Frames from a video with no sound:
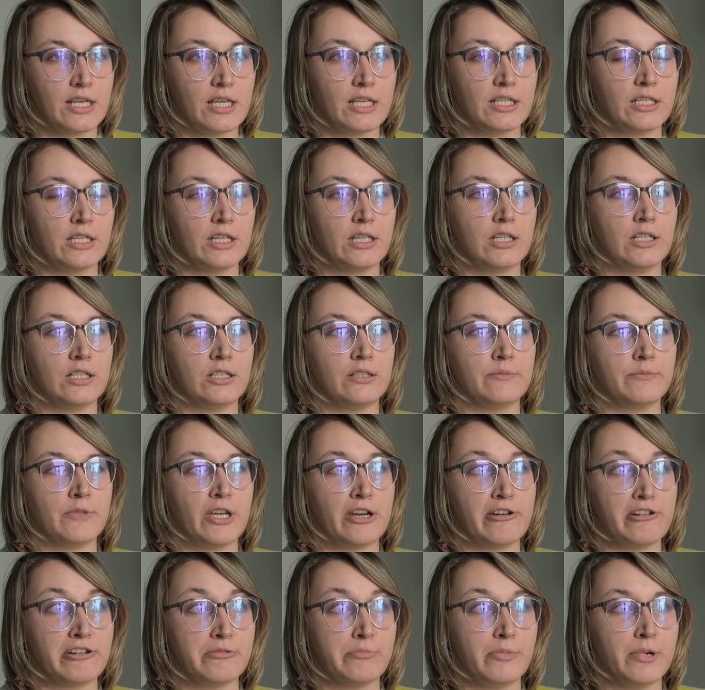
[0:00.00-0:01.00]
and
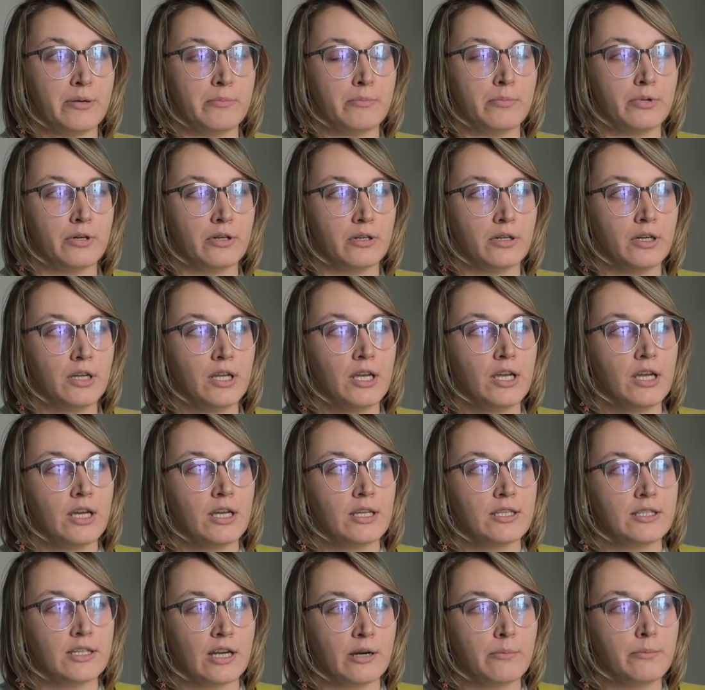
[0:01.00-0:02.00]
I remember
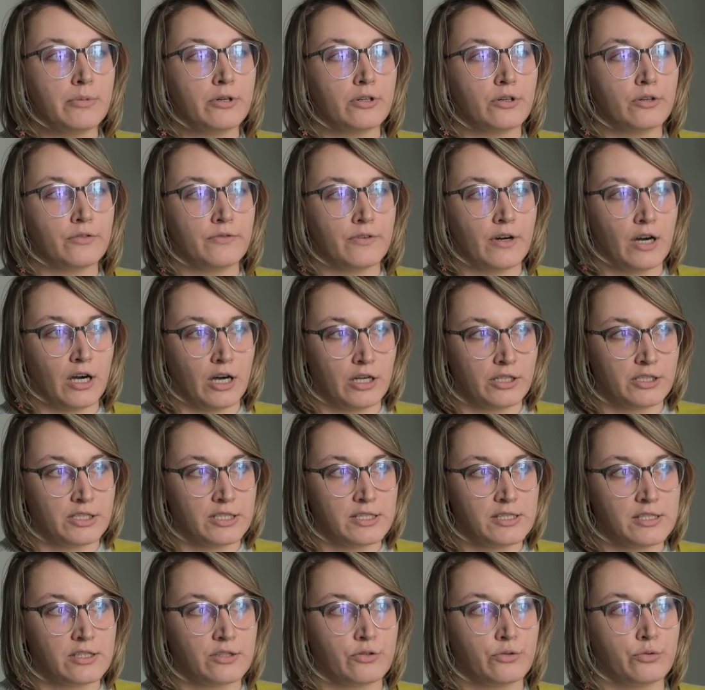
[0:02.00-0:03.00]
a number of
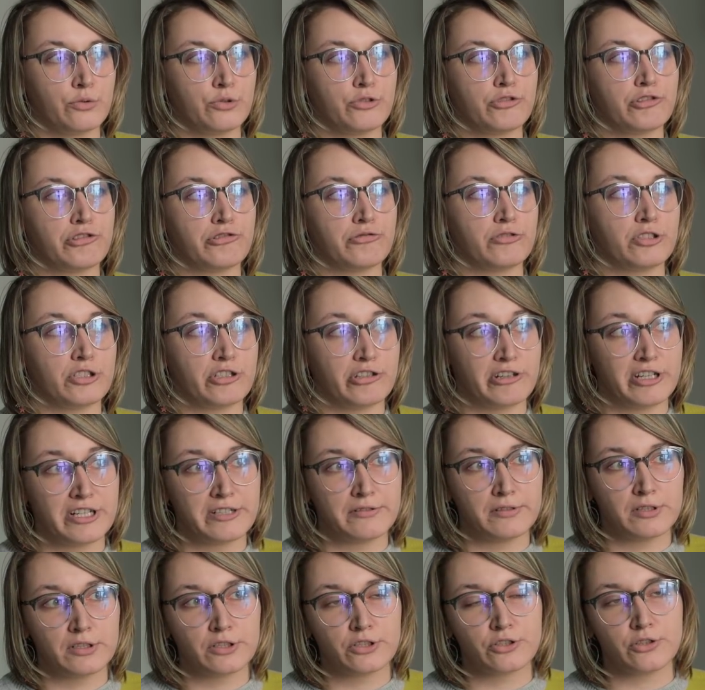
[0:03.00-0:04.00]
artists who
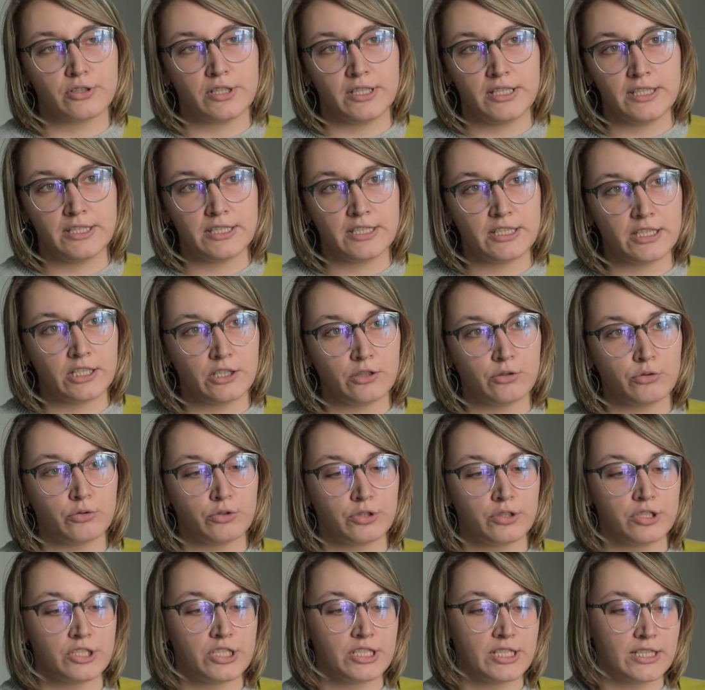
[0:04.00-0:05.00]
traveled to India
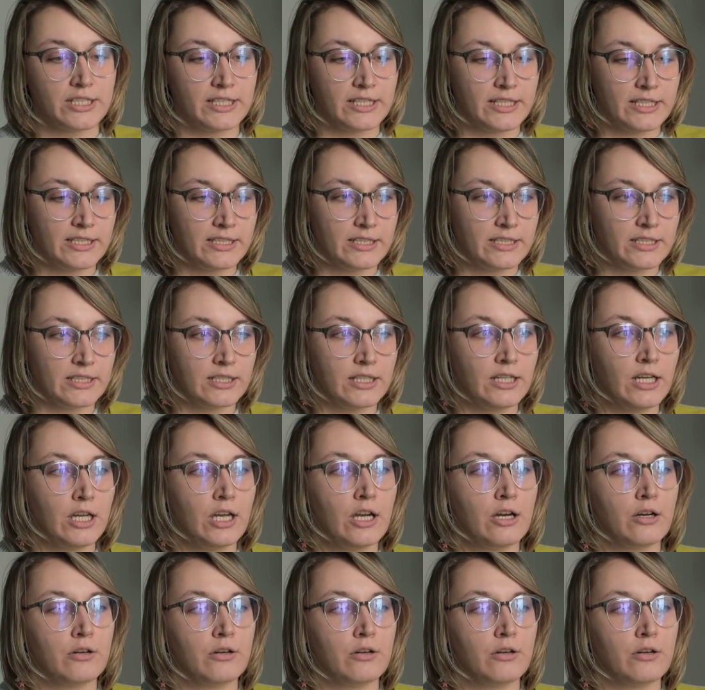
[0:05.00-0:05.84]
or China,